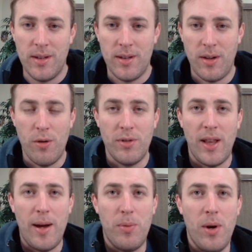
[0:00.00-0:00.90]

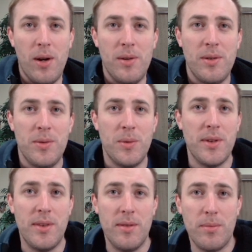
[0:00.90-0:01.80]
overlap well
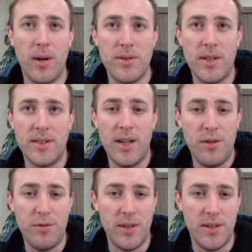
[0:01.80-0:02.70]
with Project
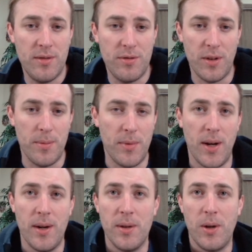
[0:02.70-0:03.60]
Delphi from
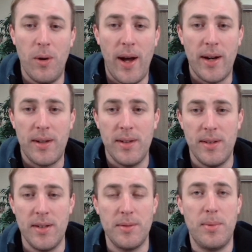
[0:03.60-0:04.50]
ErgoHack,
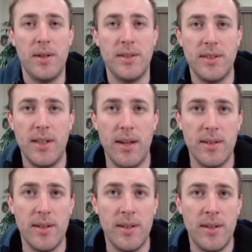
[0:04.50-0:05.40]
that is putting
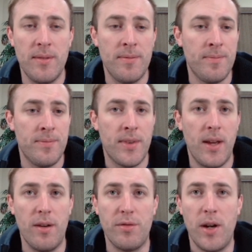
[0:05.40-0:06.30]
together
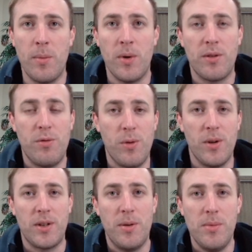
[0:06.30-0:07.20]
a framework
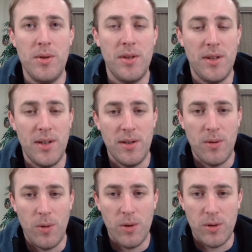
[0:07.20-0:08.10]
for community
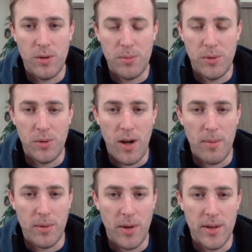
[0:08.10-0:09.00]
Oracle pool
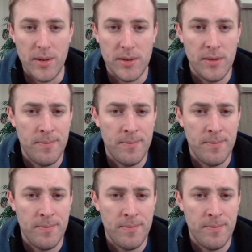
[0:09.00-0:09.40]
operators.